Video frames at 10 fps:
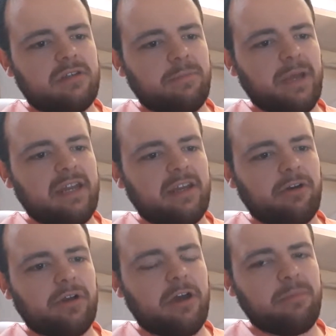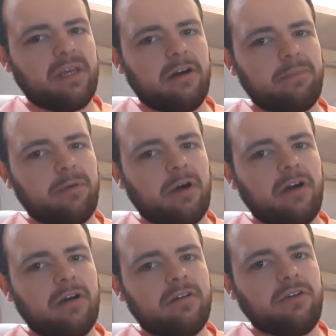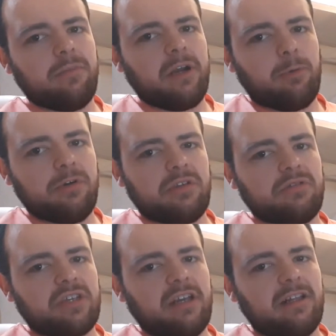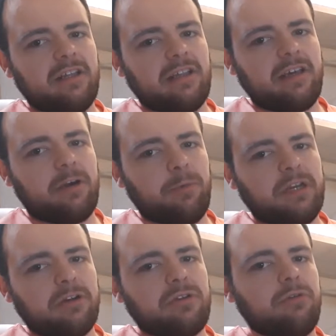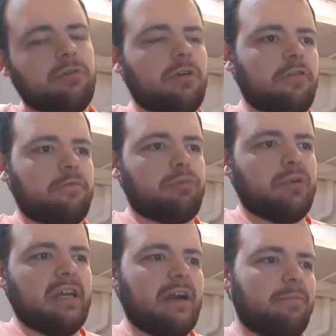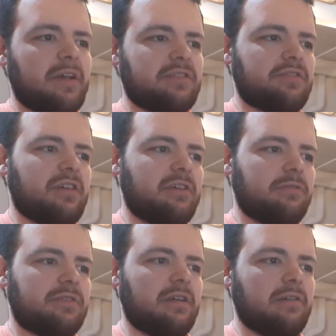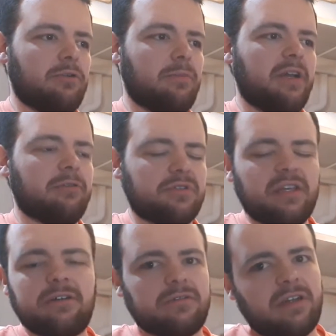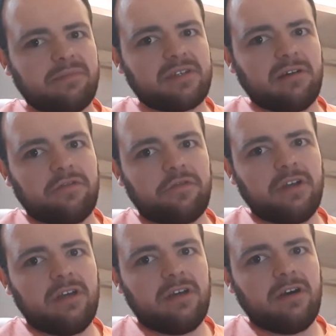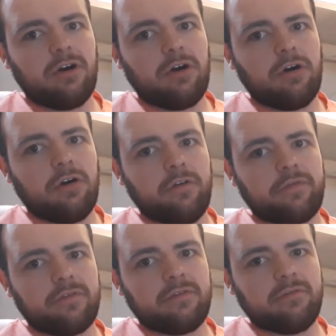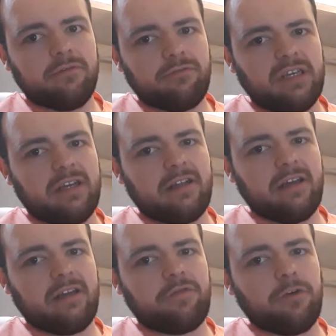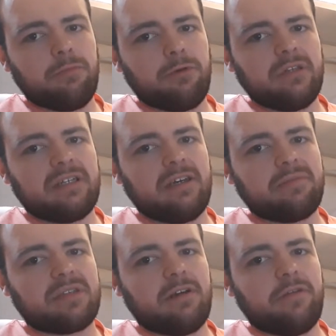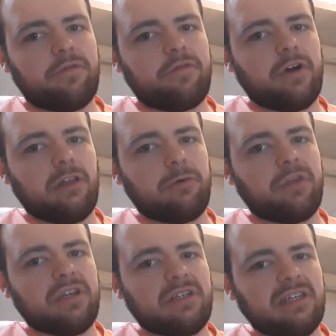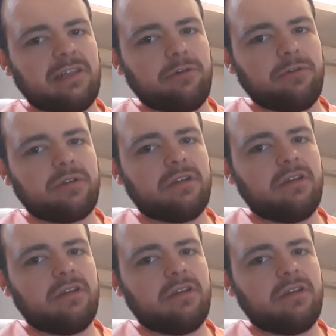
depending on how beat up you are, you might want to cycle in like a week or two of prehab mesocycle type or microcycle type stuff, of like foam rolly type stuff, along with a deload.